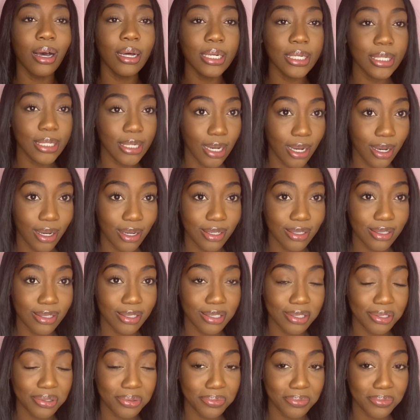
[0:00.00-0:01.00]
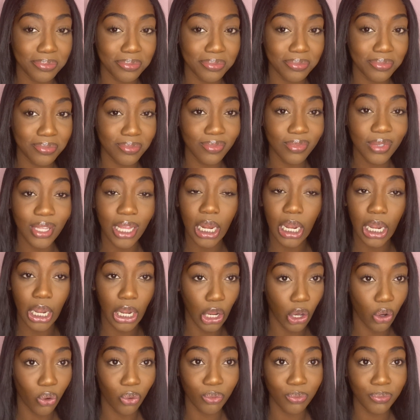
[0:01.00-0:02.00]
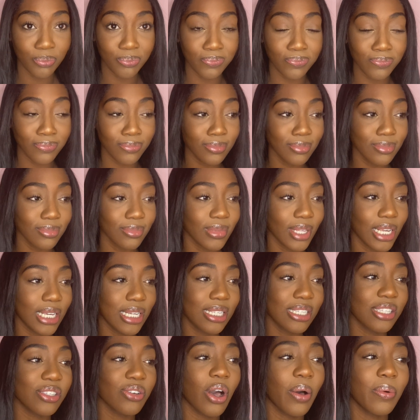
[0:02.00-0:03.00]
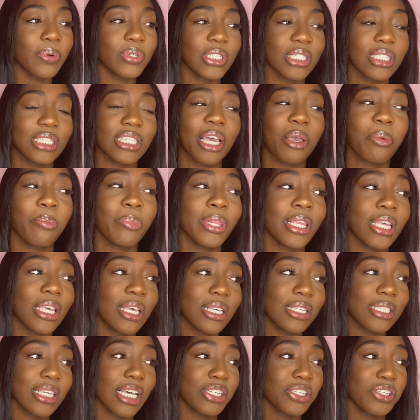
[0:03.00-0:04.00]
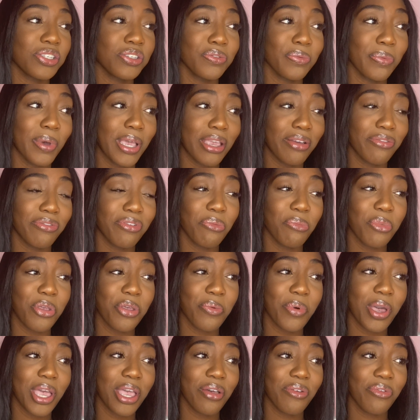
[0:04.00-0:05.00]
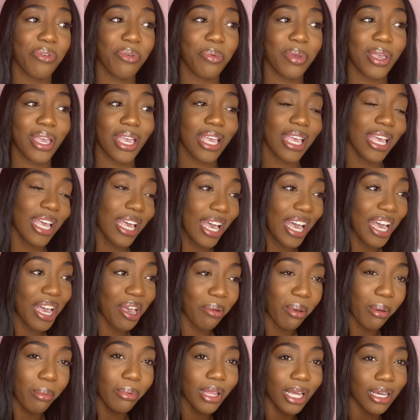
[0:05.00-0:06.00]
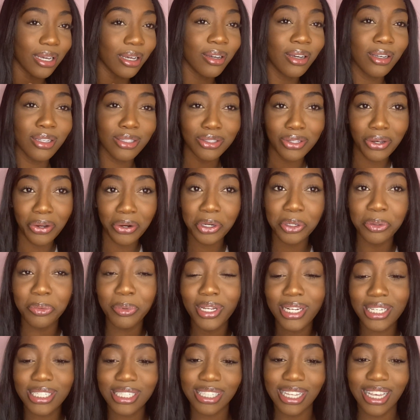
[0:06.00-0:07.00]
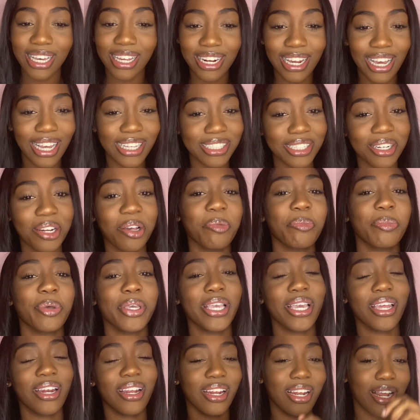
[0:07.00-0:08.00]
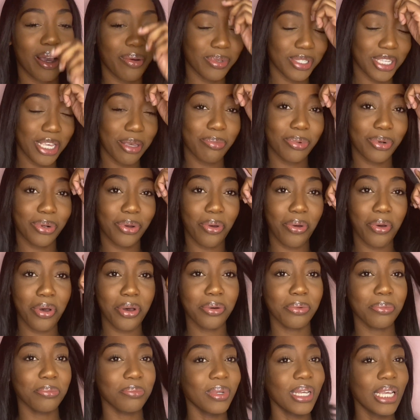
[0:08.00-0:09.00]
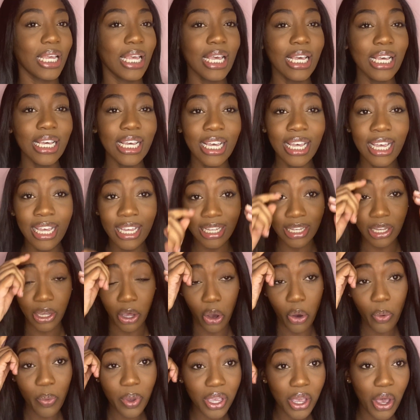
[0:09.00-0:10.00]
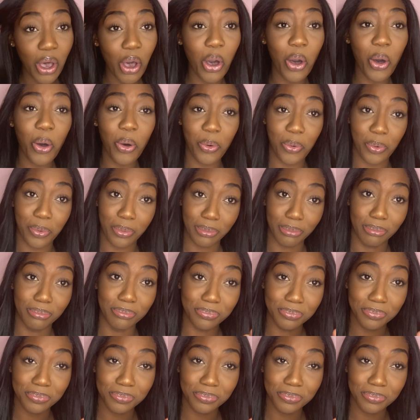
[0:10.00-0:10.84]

not. No. So I was just like, please, like, just wait for me. And maybe like a good 30 minutes later, I ended up peeing, and I was able to go home. Going home,